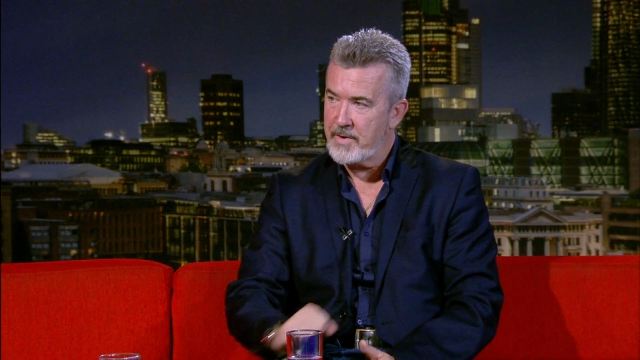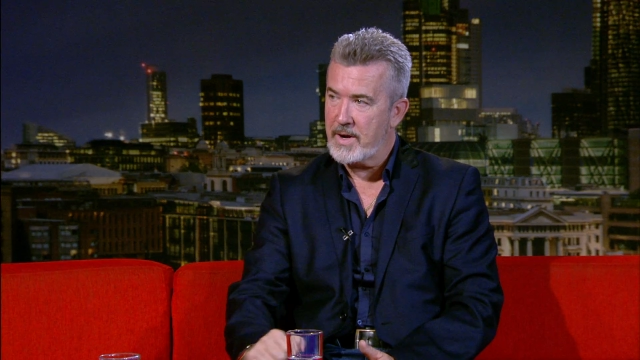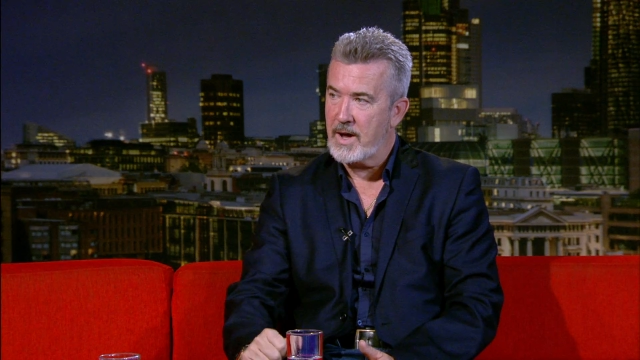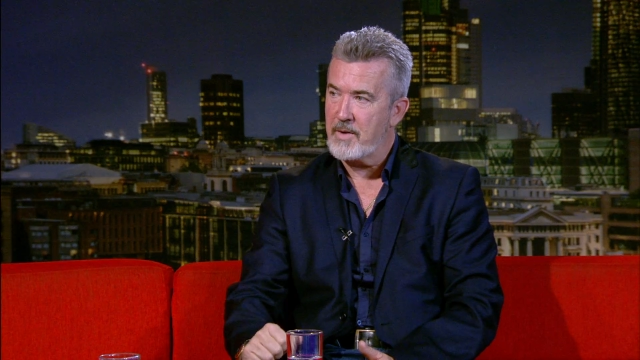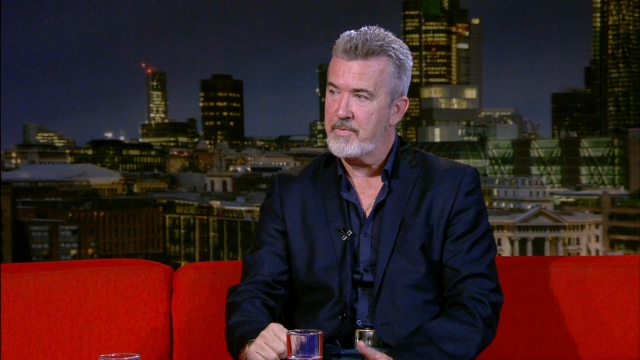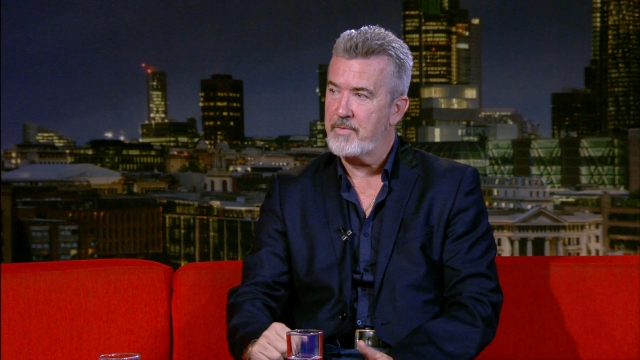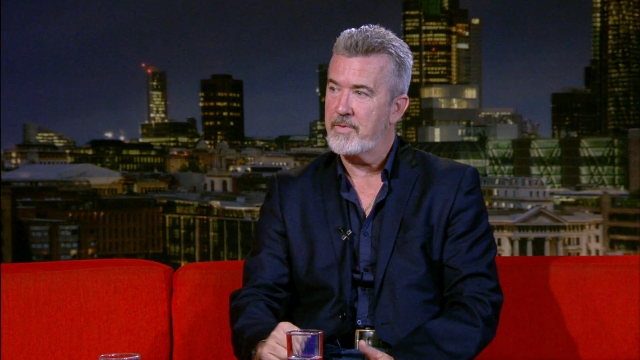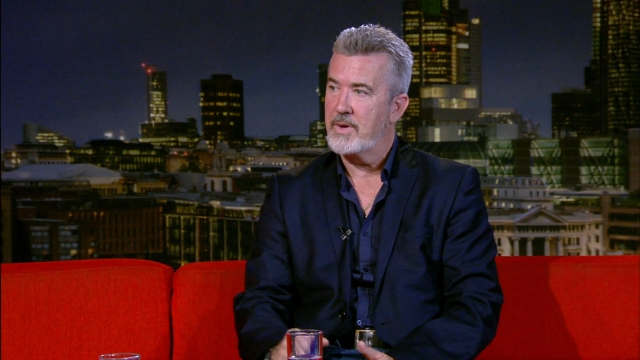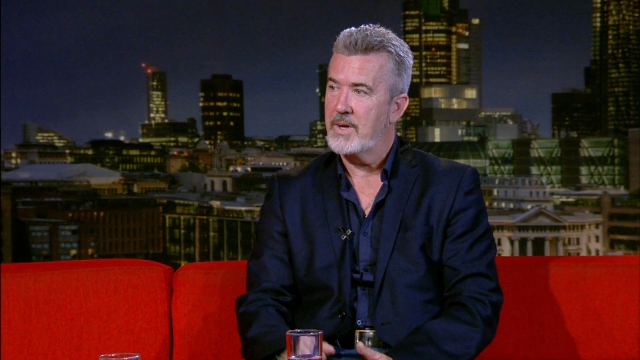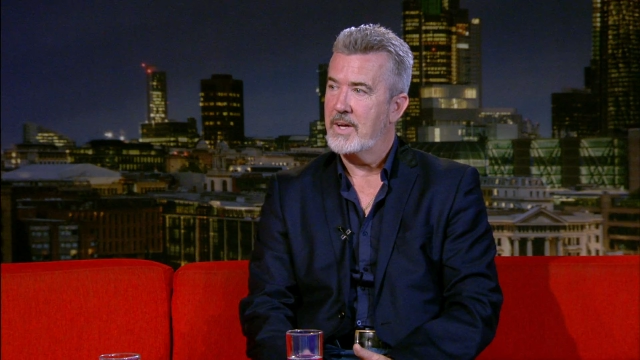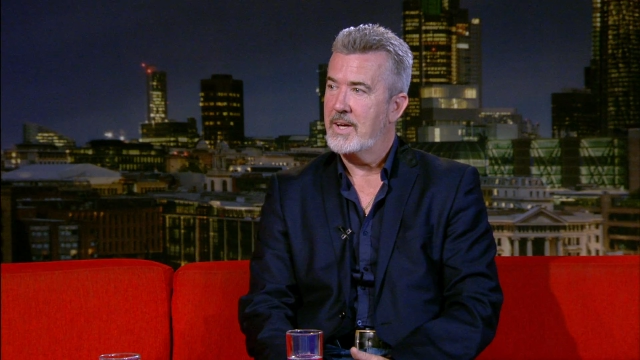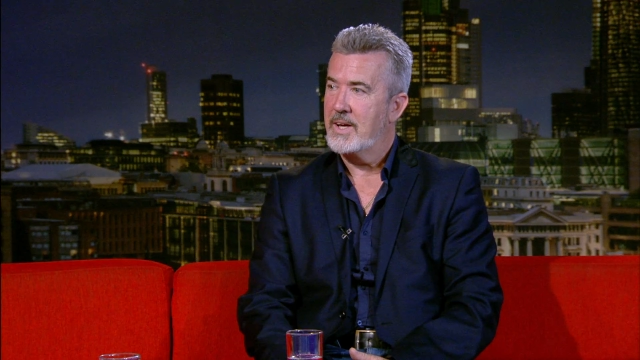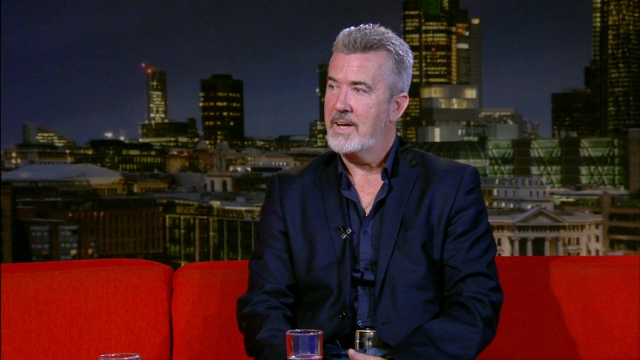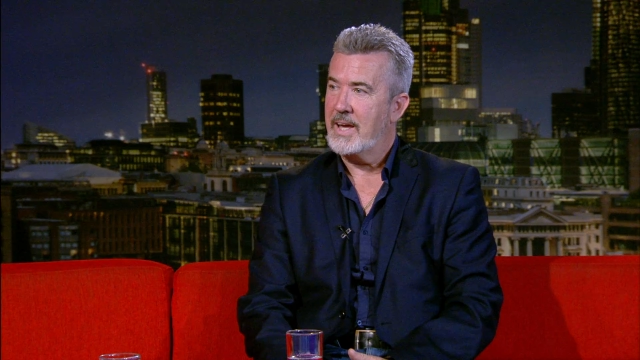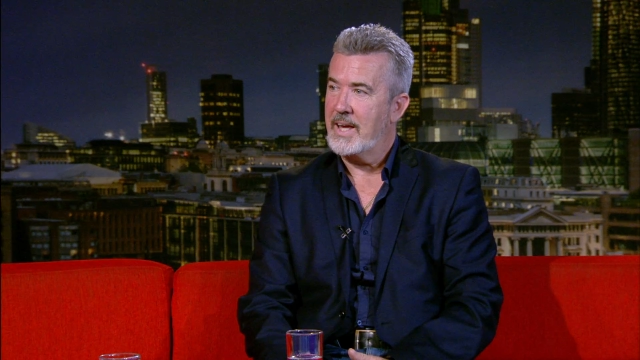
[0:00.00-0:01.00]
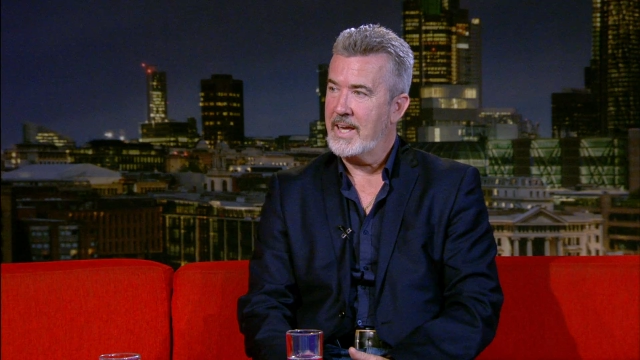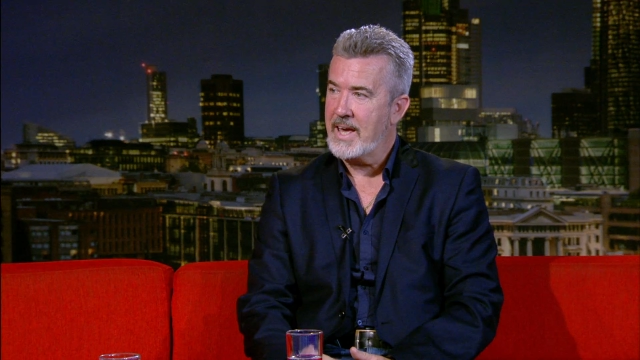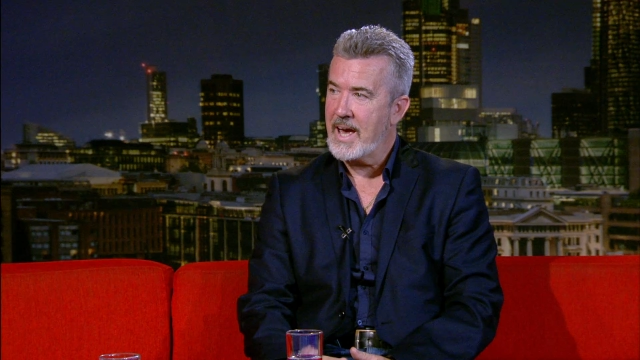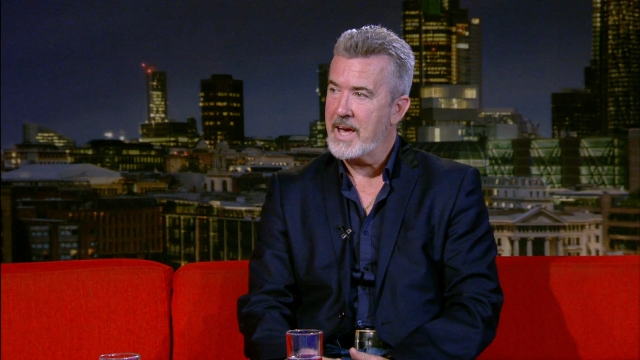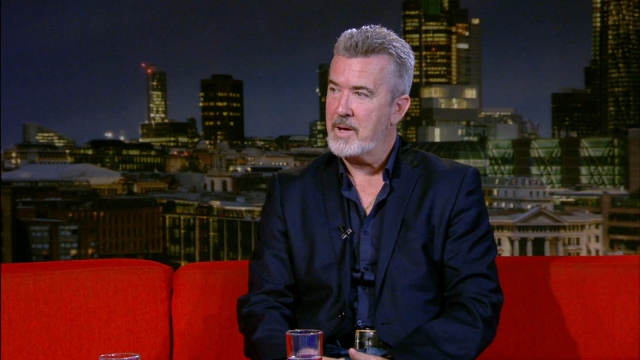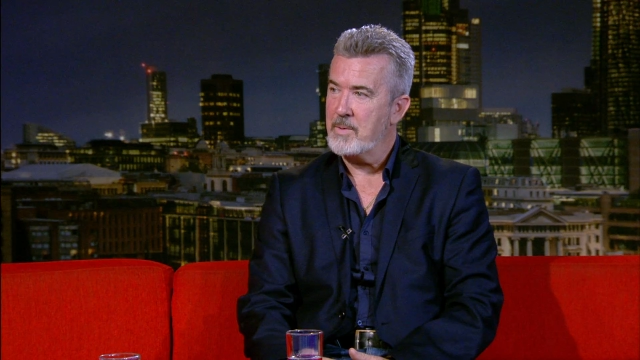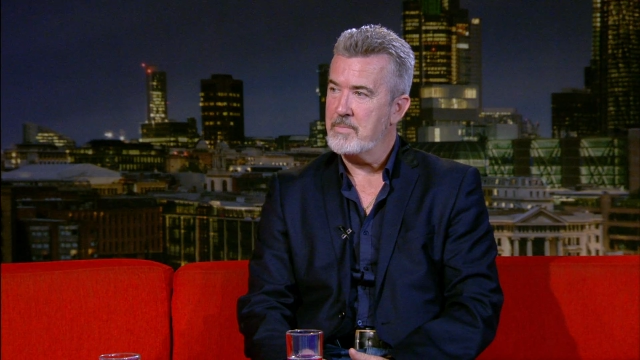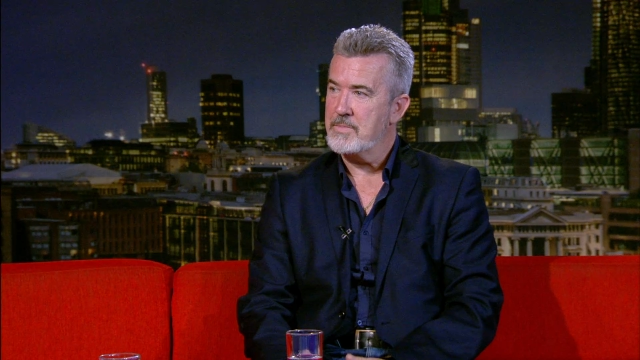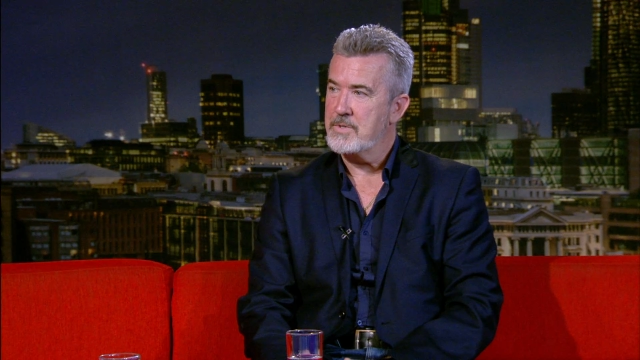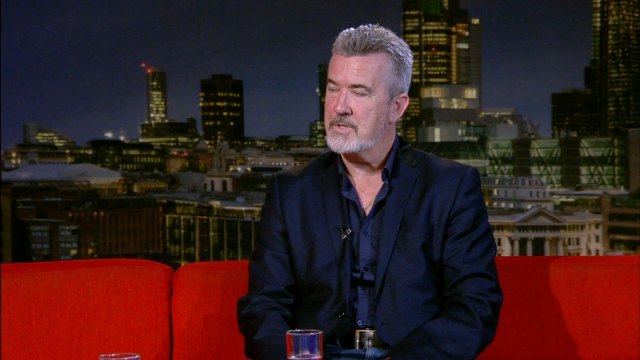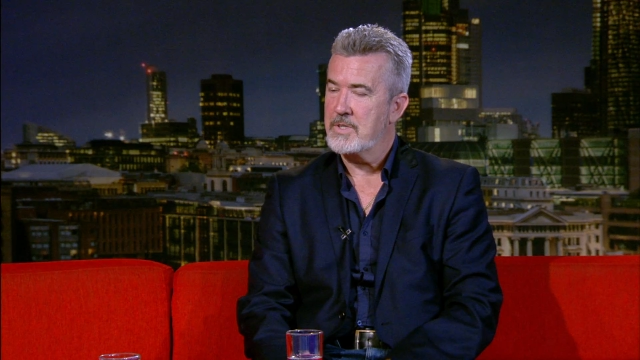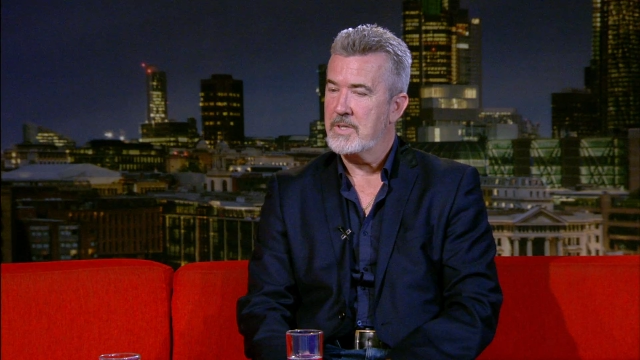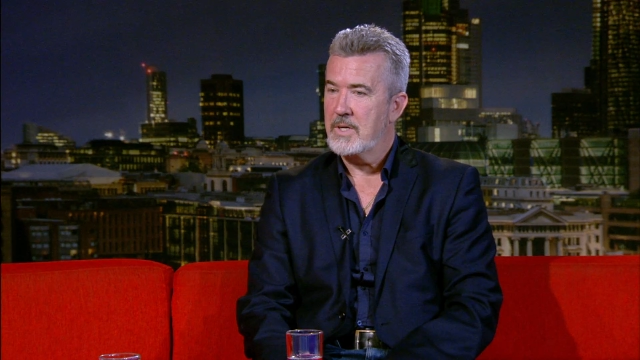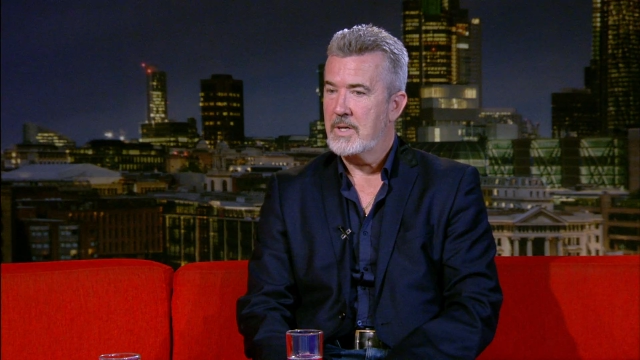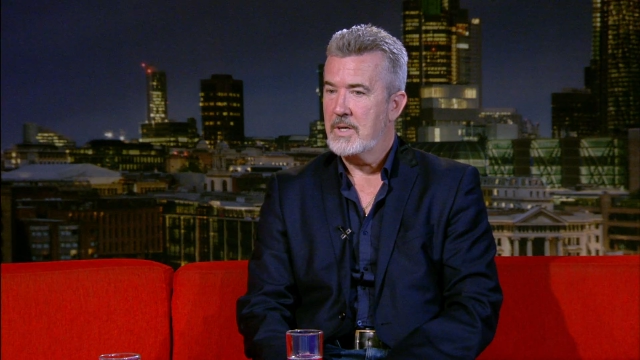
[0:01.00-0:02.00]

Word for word: enough in games,